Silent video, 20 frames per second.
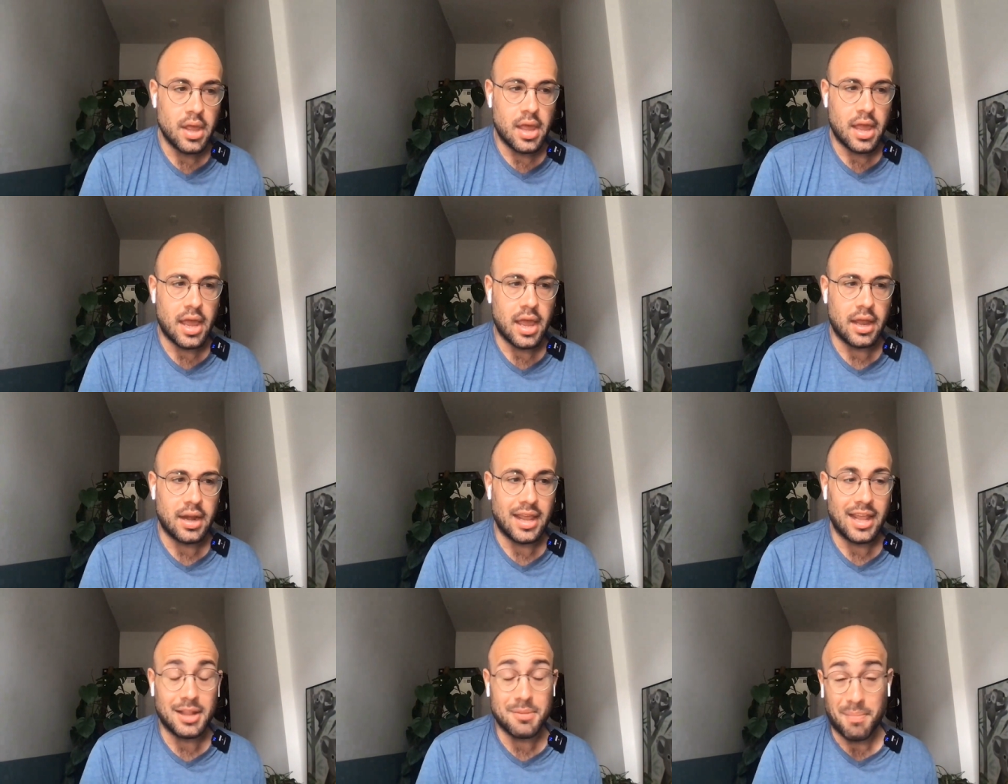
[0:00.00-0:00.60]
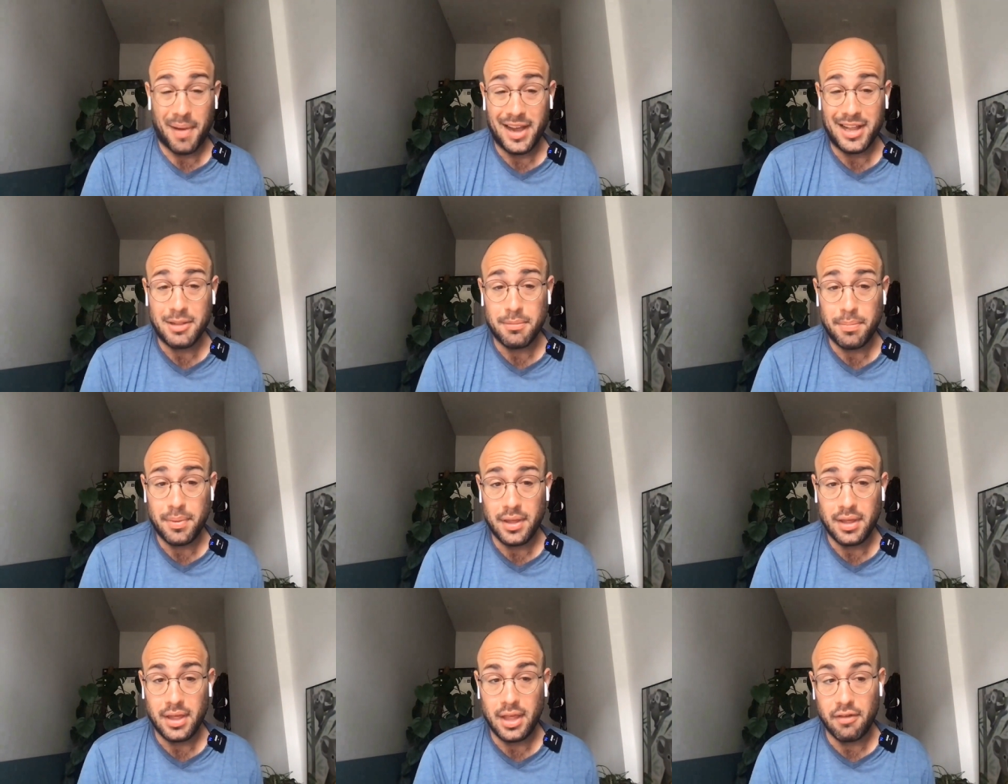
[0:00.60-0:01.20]
And it might
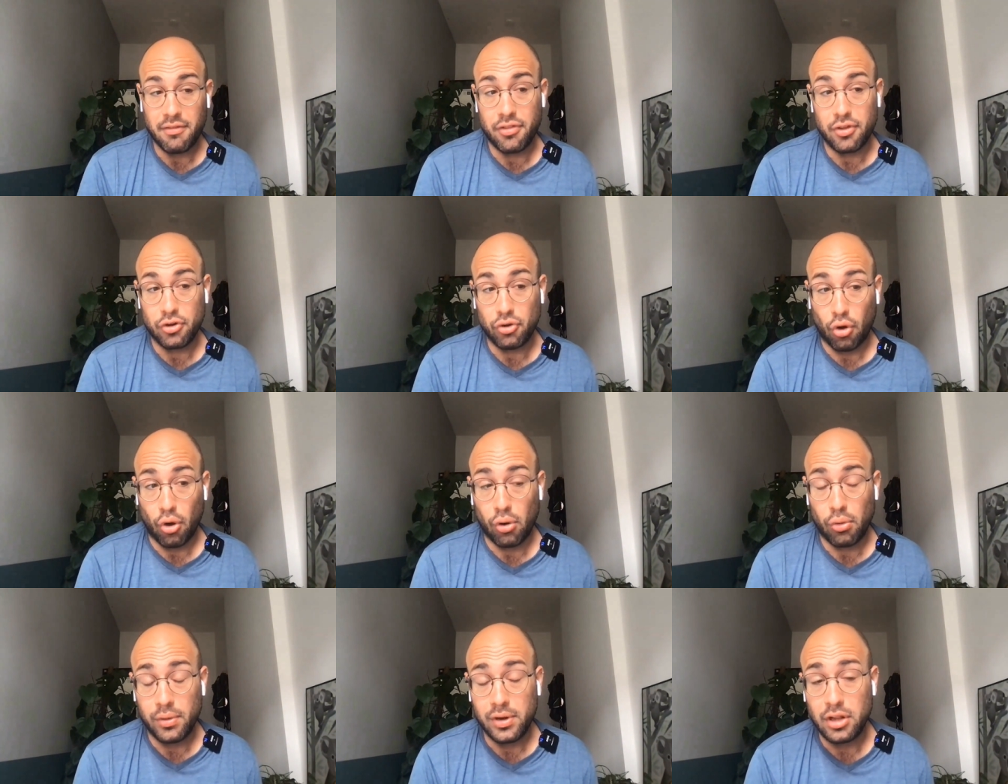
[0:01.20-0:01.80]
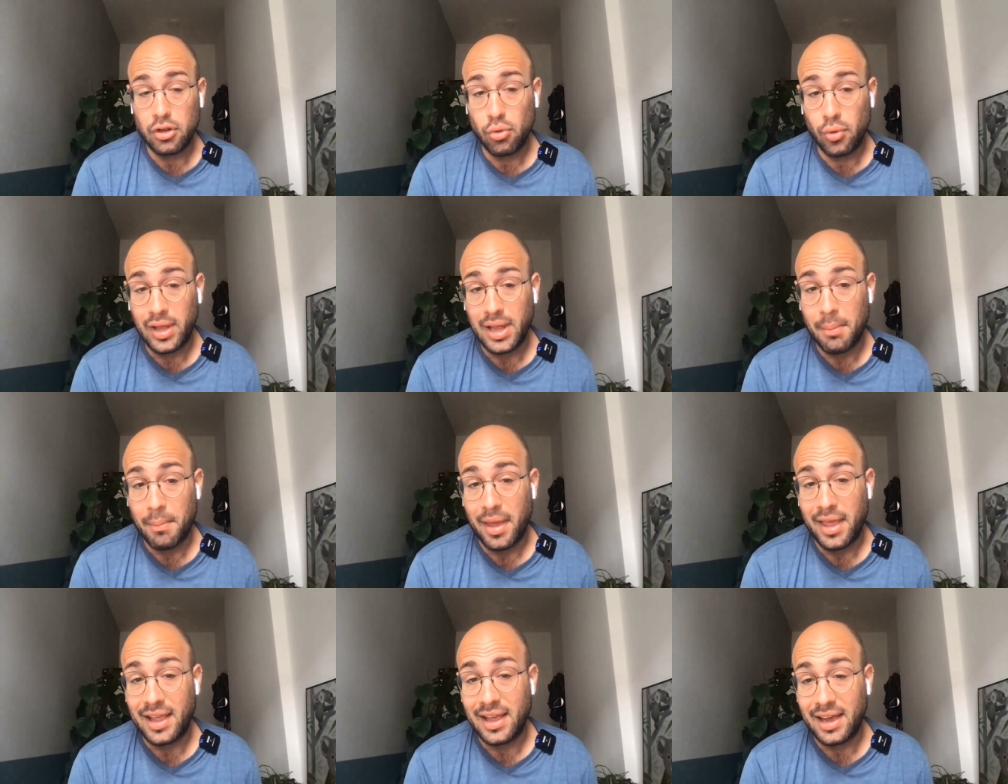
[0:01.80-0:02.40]
be, if they're already doing a
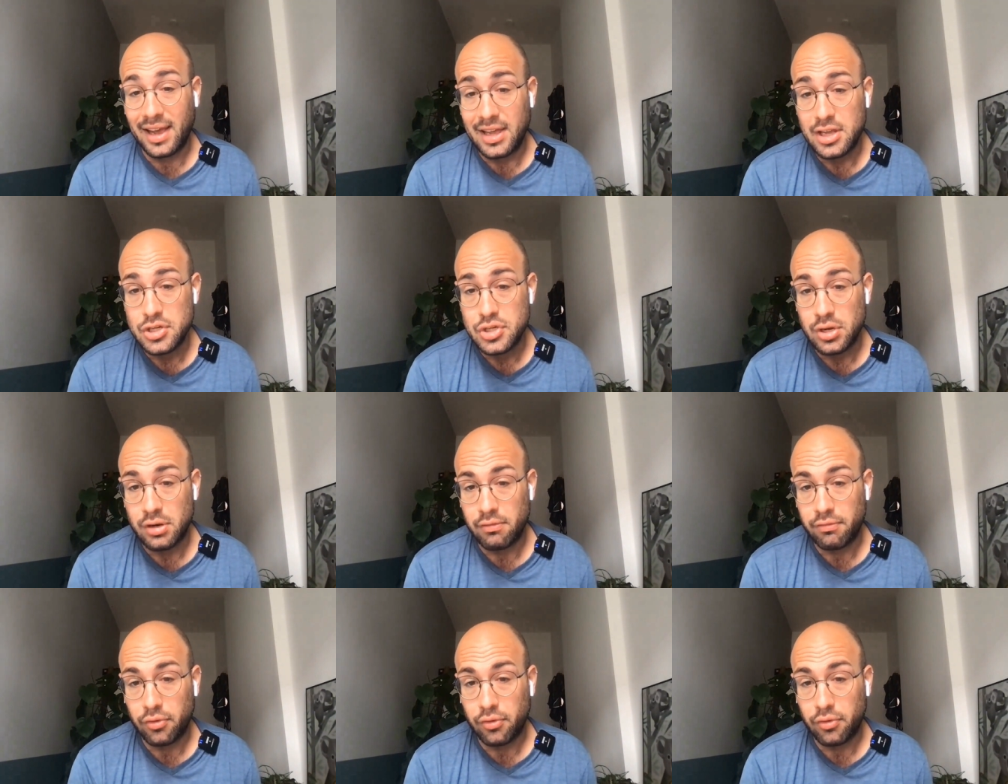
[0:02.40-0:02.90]
migration